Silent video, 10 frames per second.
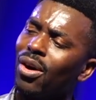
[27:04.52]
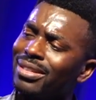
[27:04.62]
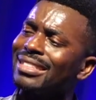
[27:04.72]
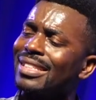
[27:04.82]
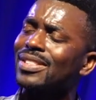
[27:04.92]

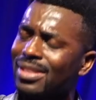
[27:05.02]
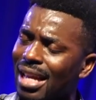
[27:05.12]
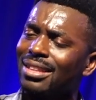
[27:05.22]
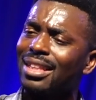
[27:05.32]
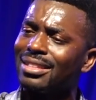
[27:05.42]

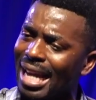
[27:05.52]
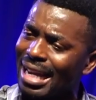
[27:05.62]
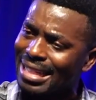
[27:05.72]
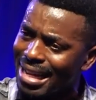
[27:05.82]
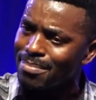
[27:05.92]
understand the
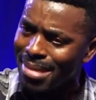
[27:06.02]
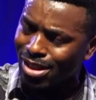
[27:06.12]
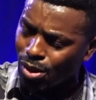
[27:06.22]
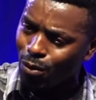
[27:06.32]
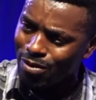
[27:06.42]

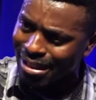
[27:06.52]
dynamics of